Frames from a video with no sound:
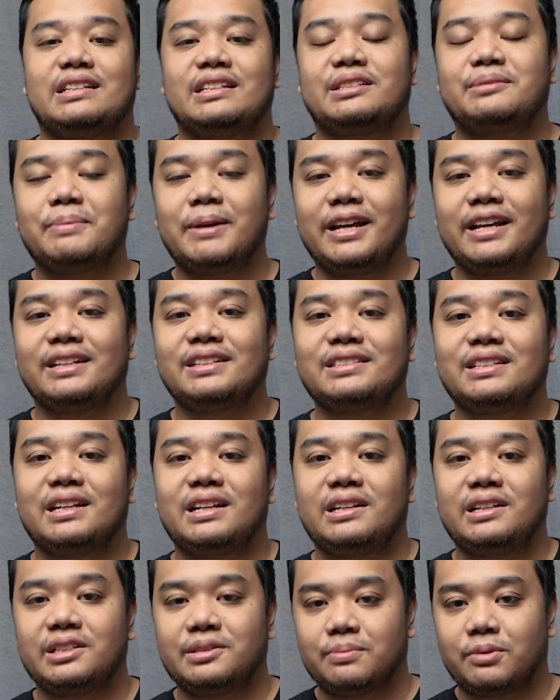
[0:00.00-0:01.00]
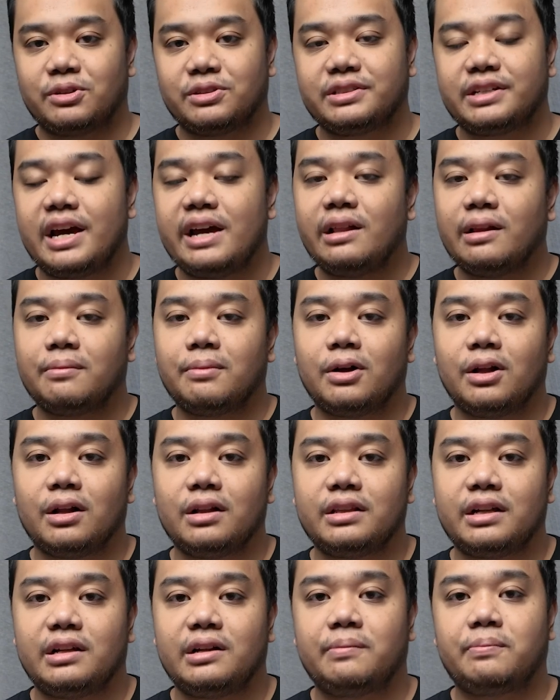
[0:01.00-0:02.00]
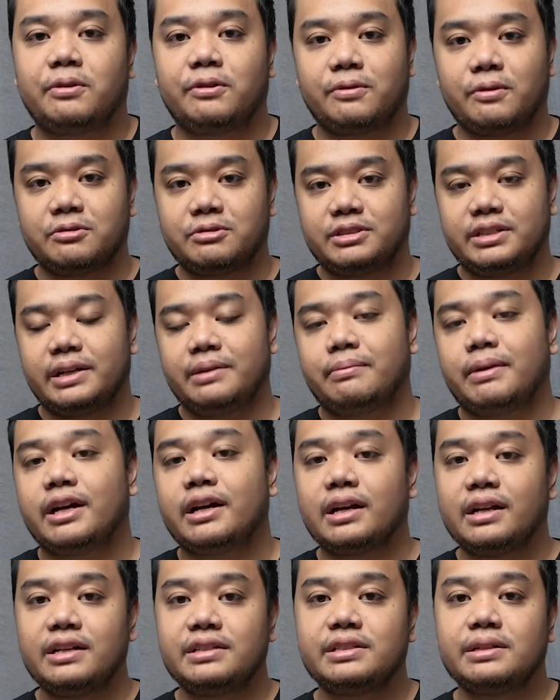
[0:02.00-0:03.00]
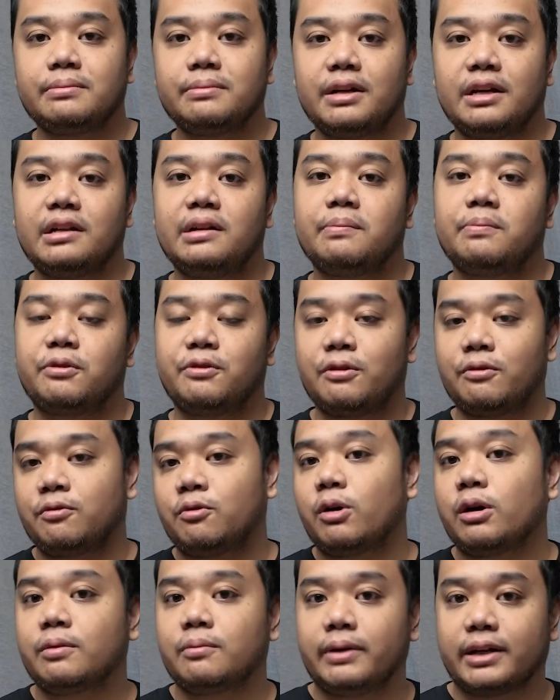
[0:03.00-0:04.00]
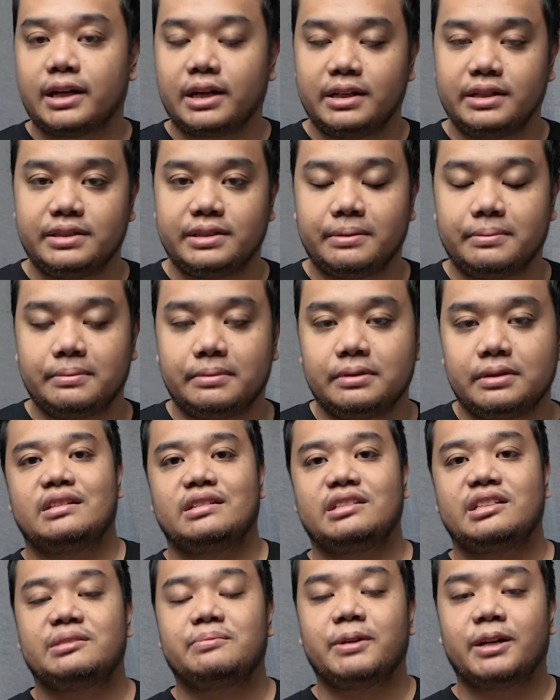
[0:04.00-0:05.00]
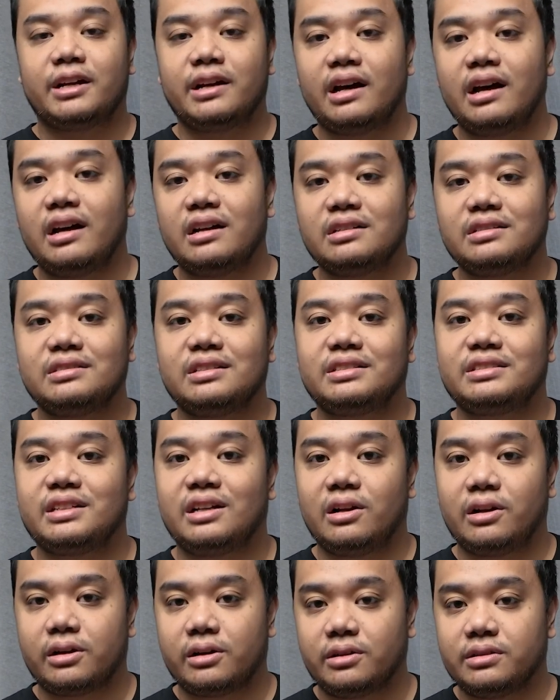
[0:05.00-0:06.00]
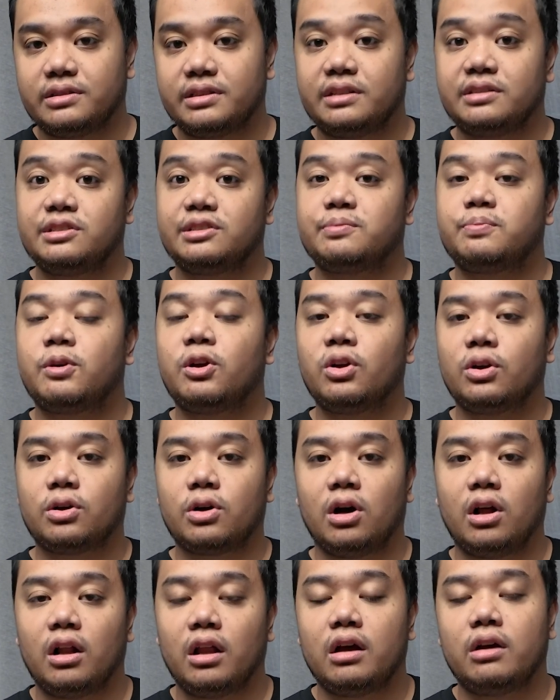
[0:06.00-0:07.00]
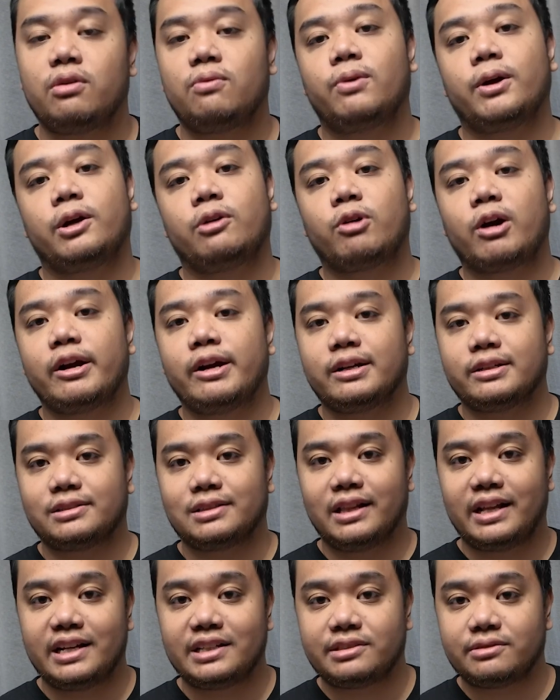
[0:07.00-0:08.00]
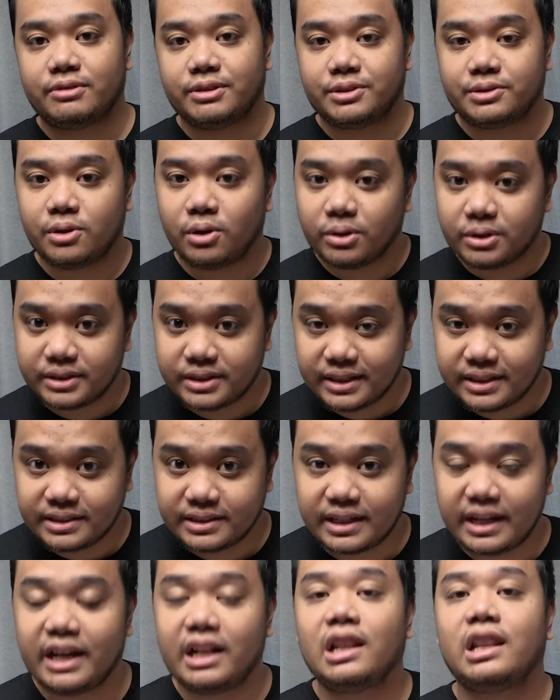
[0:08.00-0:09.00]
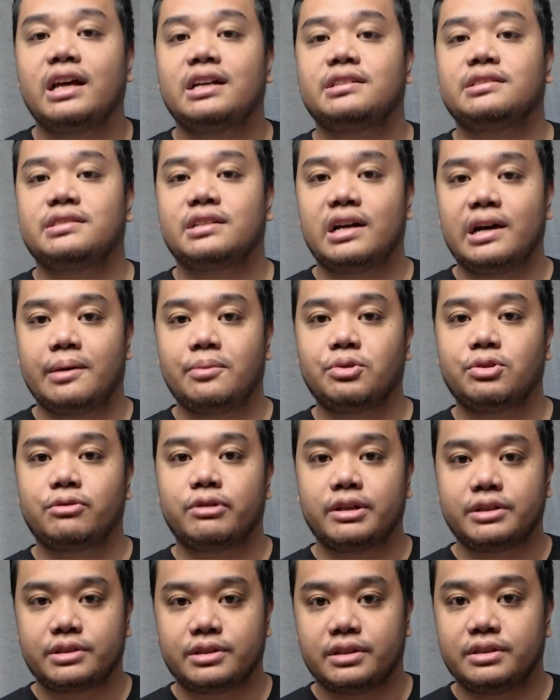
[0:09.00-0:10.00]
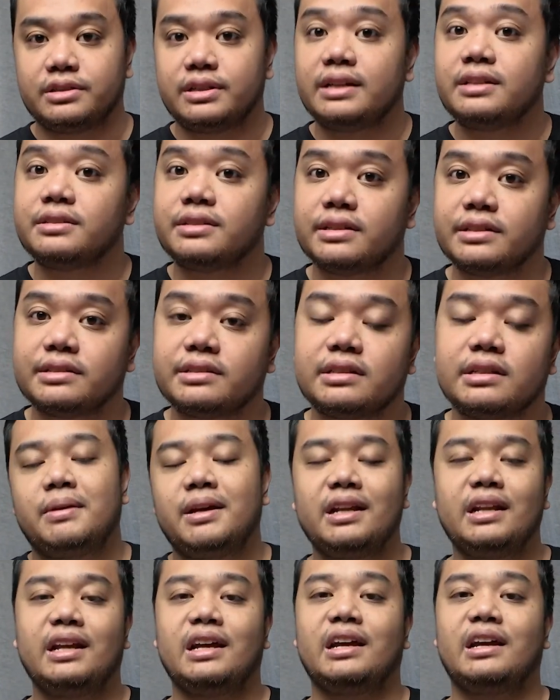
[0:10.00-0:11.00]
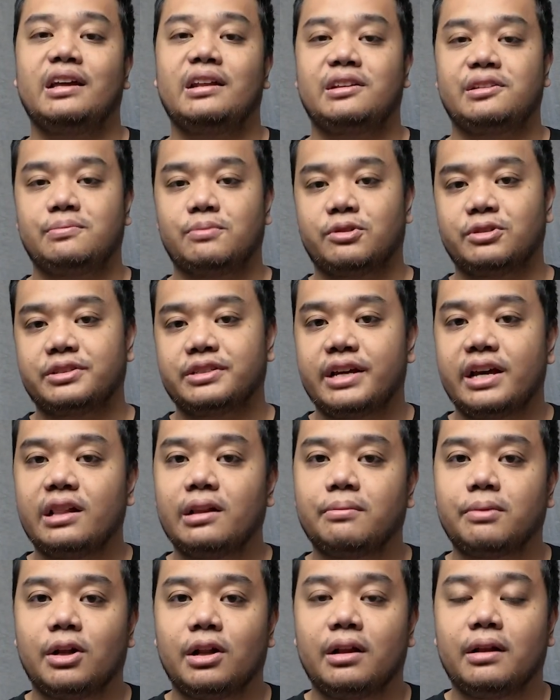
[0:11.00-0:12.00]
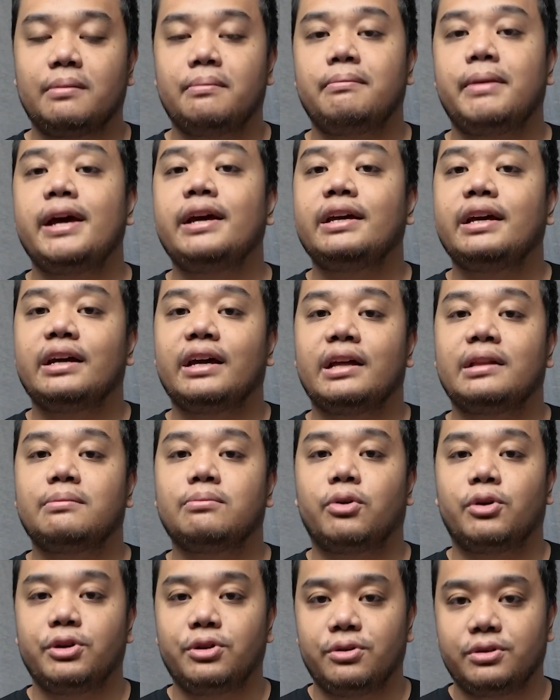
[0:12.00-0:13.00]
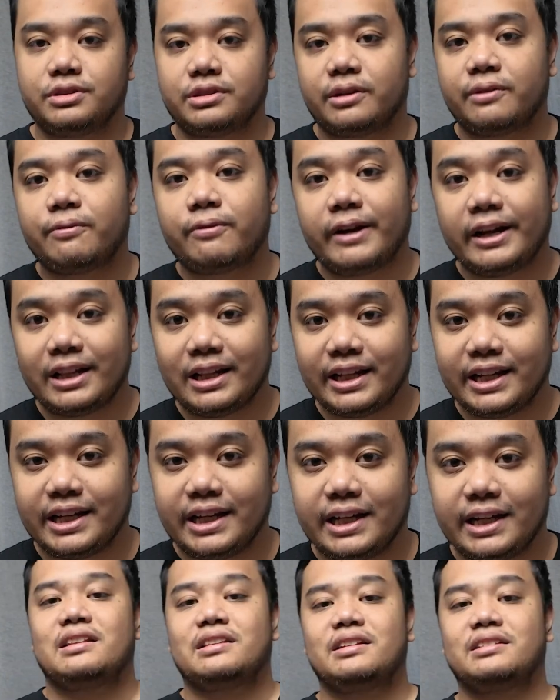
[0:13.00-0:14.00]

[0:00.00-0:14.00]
This means that it is more scalable than the proof-of-stake mechanism and the proof-of-work mechanism. This is because the Stellar Consensus Protocol requires less resources and less time to reach consensus, meaning it is more scalable, making it more user-friendly.